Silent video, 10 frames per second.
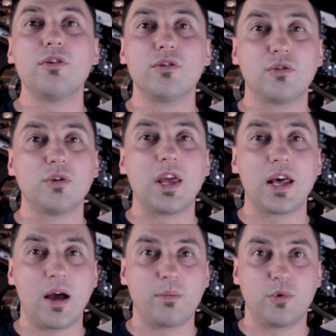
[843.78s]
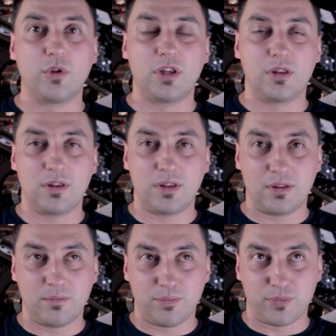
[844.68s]
you to get up to
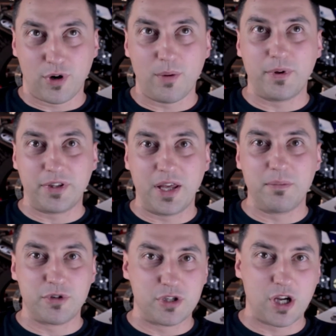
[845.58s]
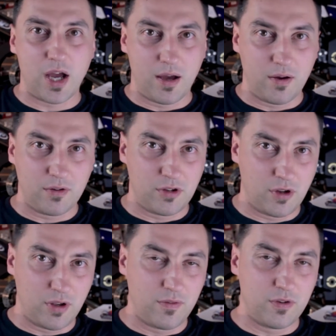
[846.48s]
proper temperature, you
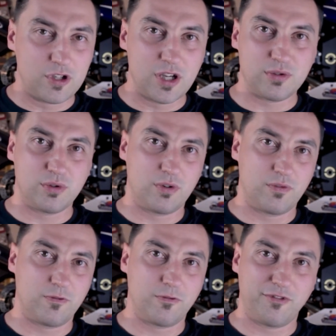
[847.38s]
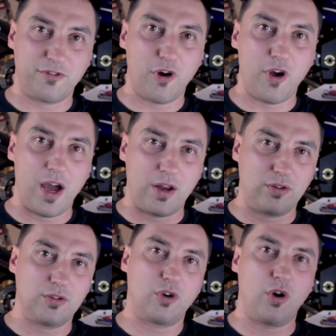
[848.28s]
know, if you just sort of go out
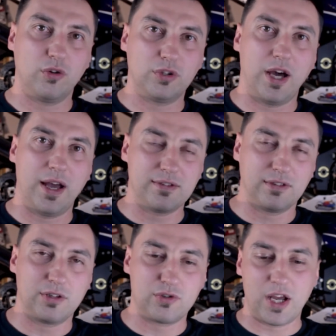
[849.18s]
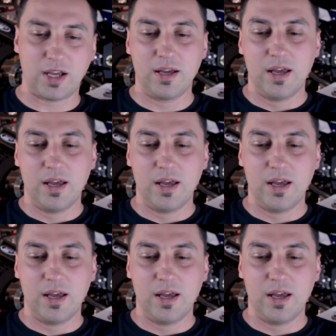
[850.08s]
on cold tires on the track.